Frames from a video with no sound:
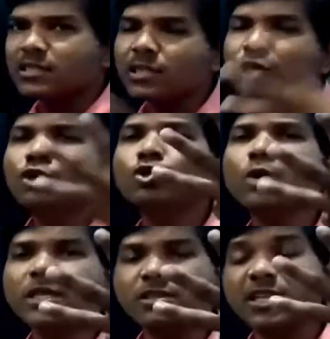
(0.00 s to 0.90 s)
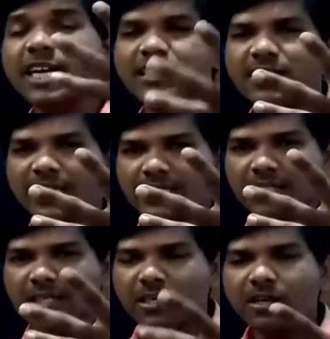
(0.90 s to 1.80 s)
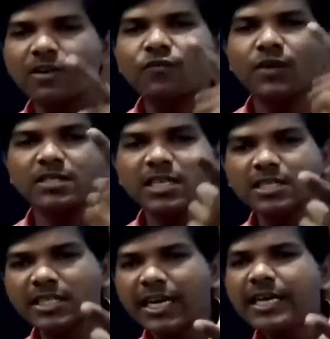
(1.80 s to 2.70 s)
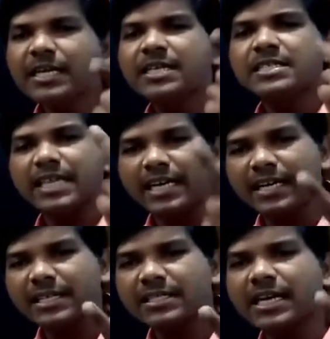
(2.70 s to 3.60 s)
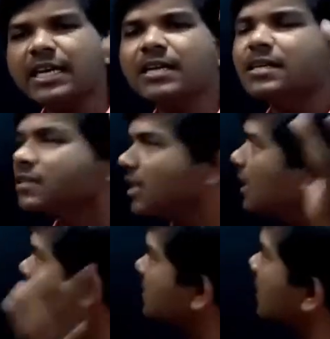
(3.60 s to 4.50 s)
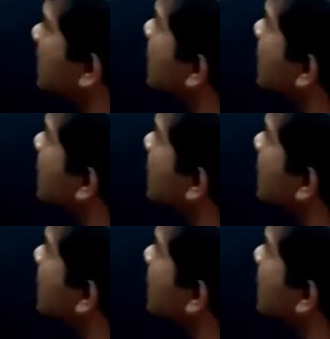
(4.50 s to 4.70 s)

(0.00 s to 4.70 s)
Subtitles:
of three estates. First estate, second estate, third estate.